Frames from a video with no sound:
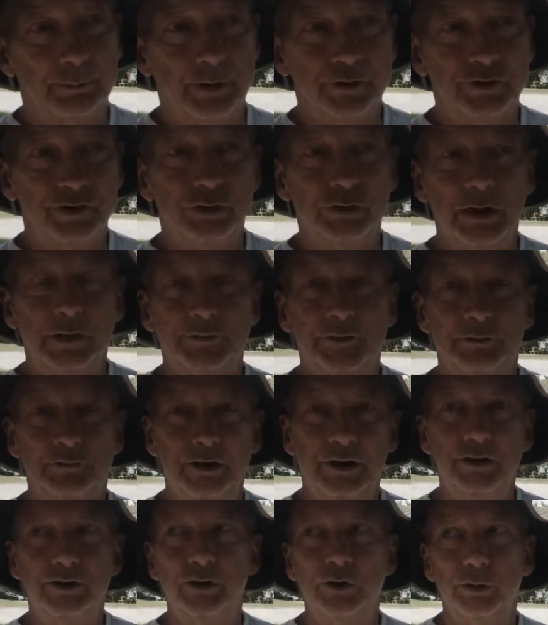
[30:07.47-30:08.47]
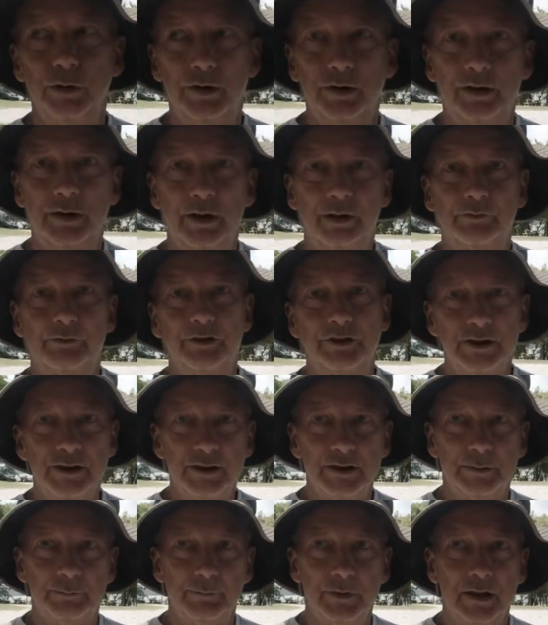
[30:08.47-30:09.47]
but you have to redo it every
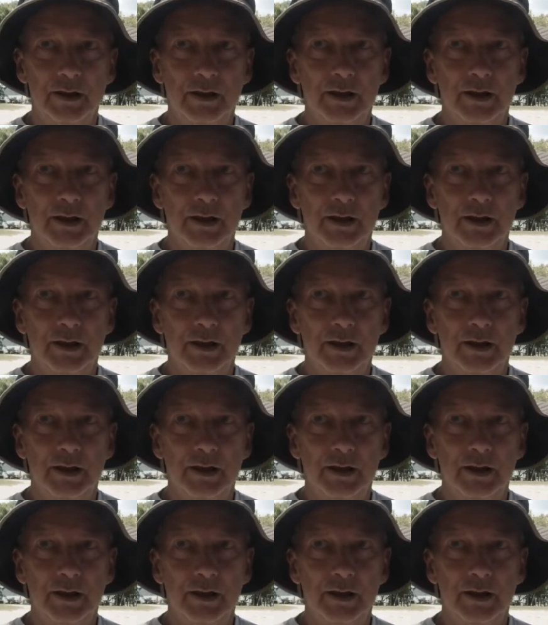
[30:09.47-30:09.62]
time.